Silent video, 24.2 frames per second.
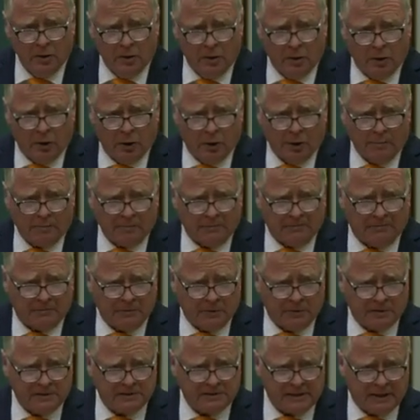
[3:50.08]
I prefer
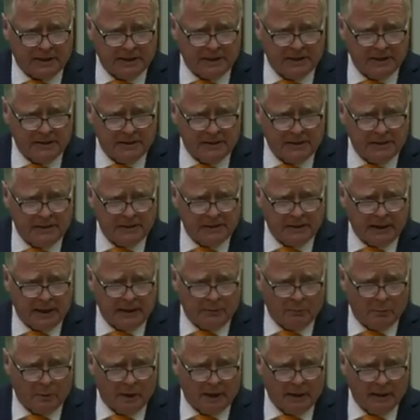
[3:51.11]
to say
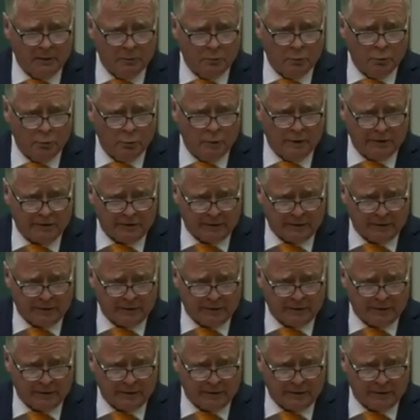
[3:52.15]
gateway with